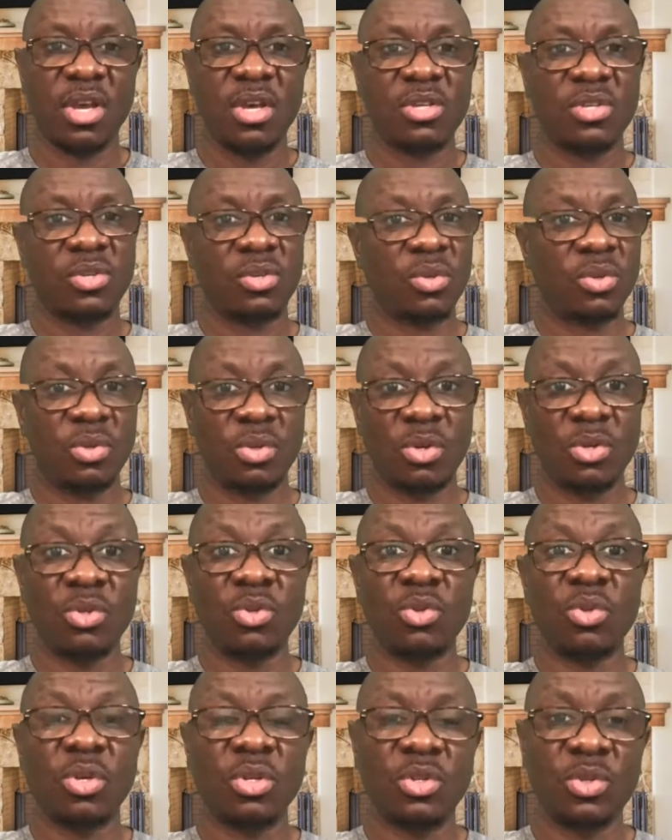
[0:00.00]
So you don't
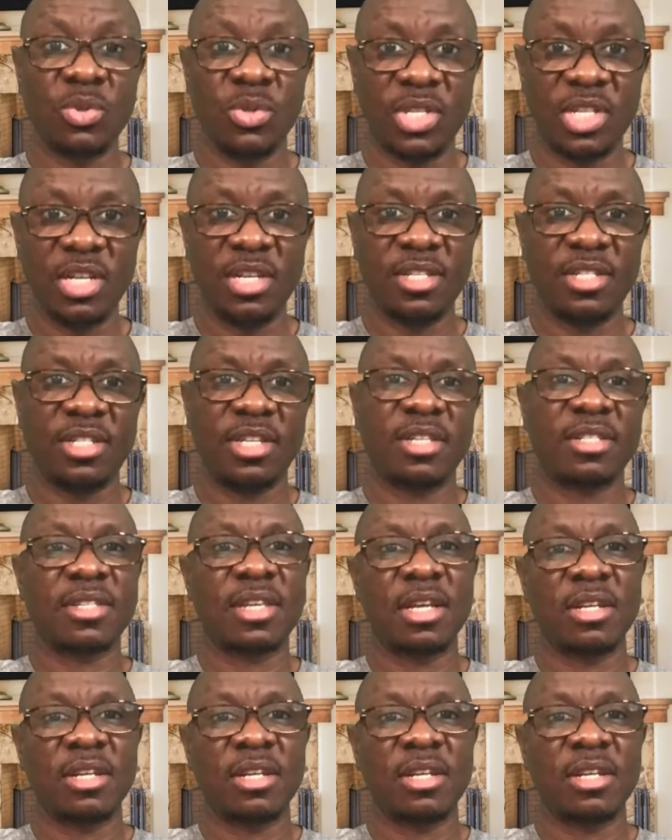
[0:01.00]
do your due diligence.